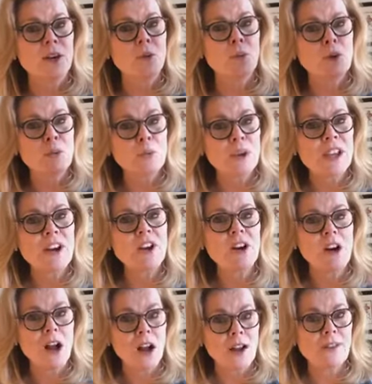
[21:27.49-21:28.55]
When we
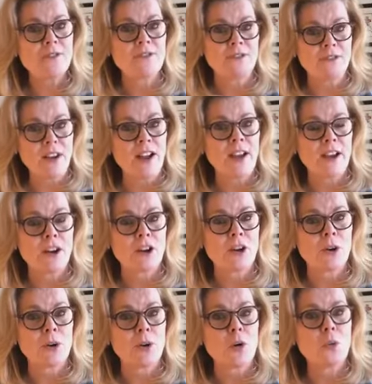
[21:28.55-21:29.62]
are on
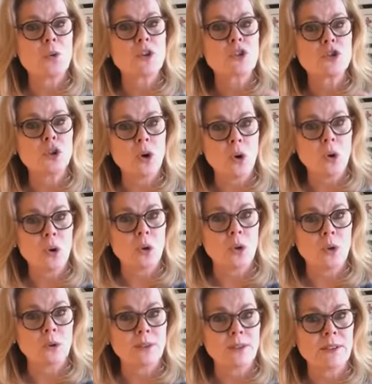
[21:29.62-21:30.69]
fire, we're
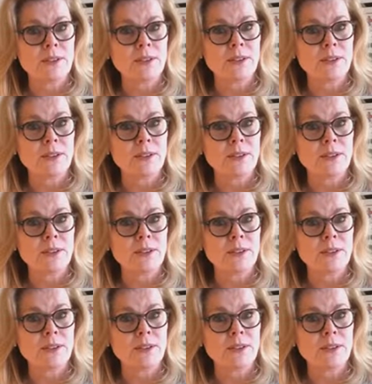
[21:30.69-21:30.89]
told